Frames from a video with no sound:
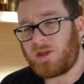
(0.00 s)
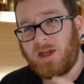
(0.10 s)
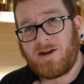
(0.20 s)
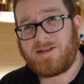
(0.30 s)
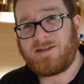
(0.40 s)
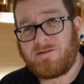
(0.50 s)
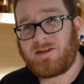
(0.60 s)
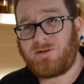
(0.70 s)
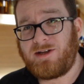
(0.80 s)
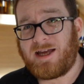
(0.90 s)
This is over
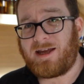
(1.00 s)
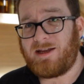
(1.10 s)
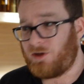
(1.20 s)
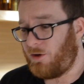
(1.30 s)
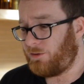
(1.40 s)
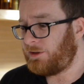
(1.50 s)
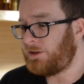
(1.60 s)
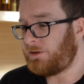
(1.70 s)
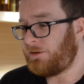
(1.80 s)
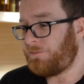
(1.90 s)
3 decades old.
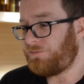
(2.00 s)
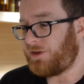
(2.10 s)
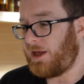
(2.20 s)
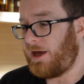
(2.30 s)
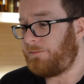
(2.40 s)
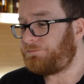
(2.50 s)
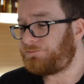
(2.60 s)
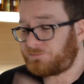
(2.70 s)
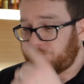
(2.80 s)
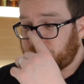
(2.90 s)
And
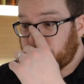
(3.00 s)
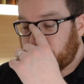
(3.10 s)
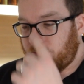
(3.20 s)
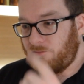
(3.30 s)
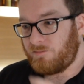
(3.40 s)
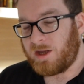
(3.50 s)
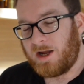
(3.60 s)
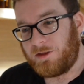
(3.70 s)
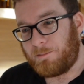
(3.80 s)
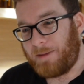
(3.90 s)

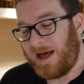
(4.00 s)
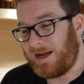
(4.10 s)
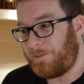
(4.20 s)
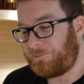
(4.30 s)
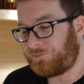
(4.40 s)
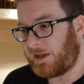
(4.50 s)
on the palate,